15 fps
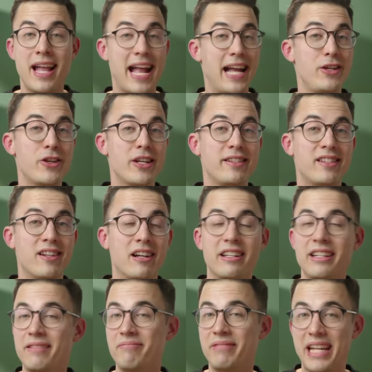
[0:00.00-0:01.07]
and you can start
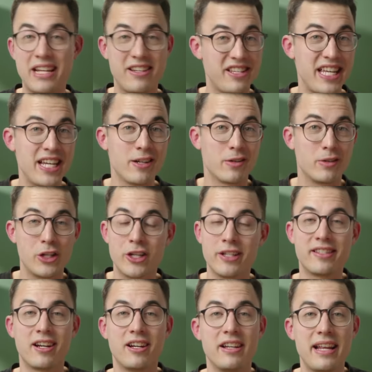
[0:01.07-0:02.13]
it in a year you
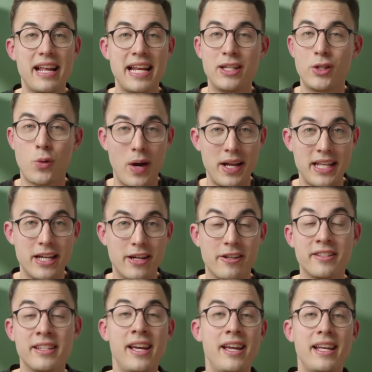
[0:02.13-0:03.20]
can start it in 20
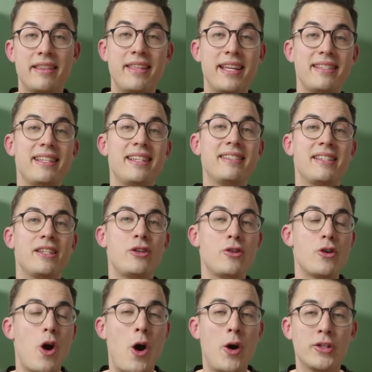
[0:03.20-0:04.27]
years this is
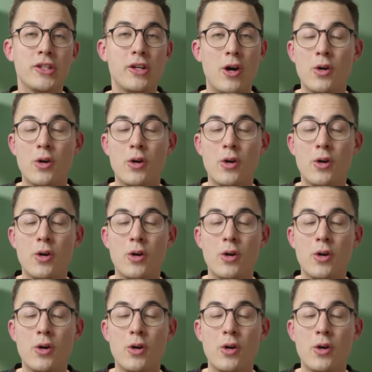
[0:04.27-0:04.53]
you also